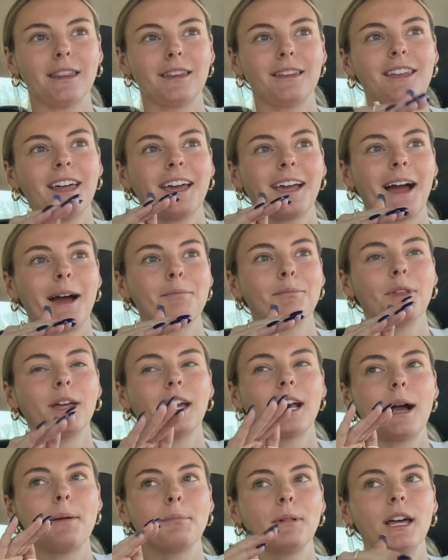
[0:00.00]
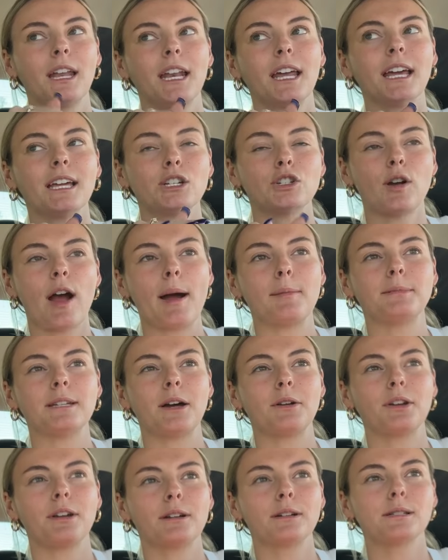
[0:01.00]
Like, I'm like, I'm gonna get trapped
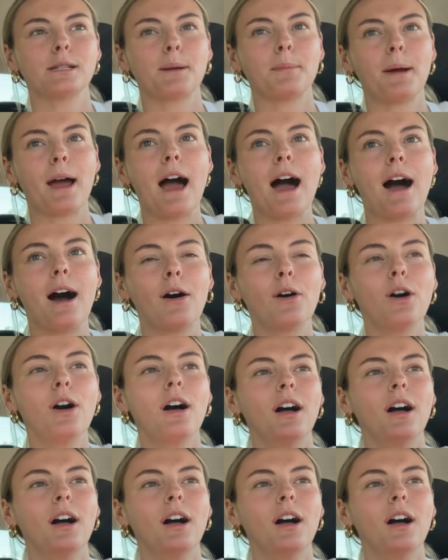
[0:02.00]
down here somehow.